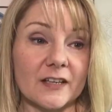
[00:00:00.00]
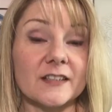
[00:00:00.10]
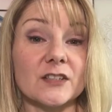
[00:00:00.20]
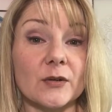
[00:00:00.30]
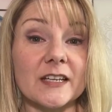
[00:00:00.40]

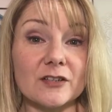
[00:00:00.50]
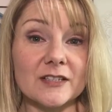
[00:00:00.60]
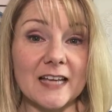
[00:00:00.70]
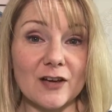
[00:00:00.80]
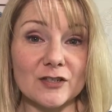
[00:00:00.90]
So
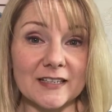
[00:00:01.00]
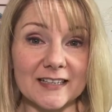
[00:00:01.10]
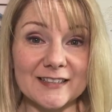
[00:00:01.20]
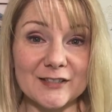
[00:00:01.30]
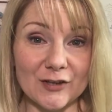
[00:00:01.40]
here's how to
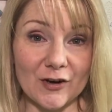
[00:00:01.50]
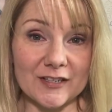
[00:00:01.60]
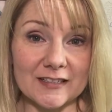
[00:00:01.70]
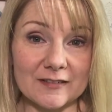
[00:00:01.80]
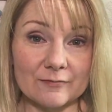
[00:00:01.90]
get
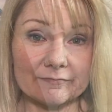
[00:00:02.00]
started.